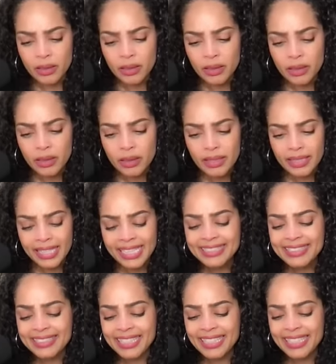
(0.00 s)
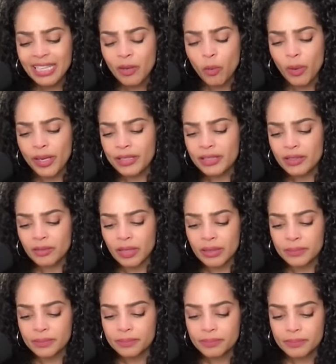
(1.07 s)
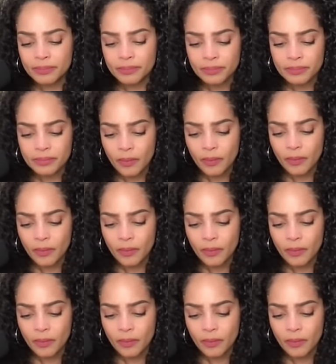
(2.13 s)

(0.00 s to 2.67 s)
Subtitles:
But I'll tell you, I do